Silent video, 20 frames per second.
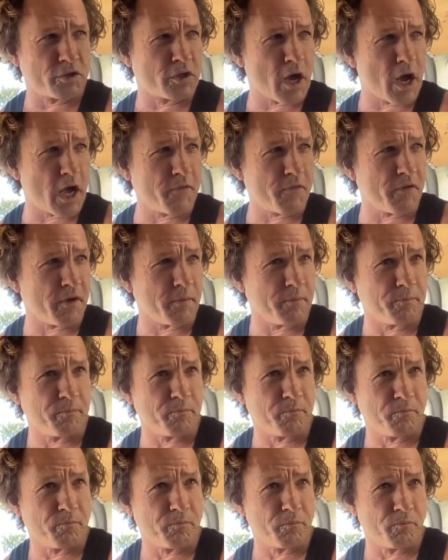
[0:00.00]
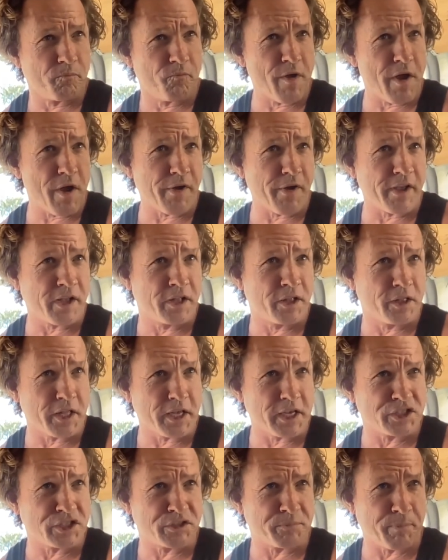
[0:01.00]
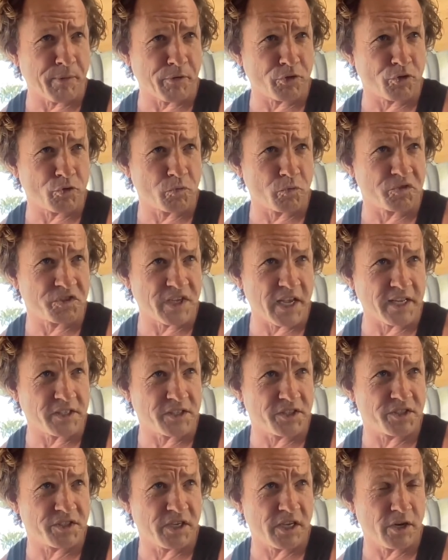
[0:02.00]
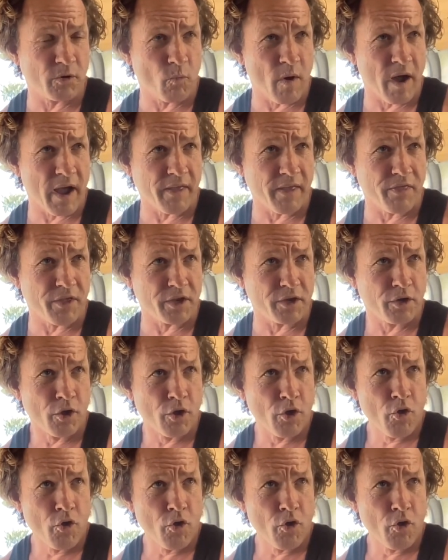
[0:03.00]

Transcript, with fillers: kind of a very clear spiritual sense in a way that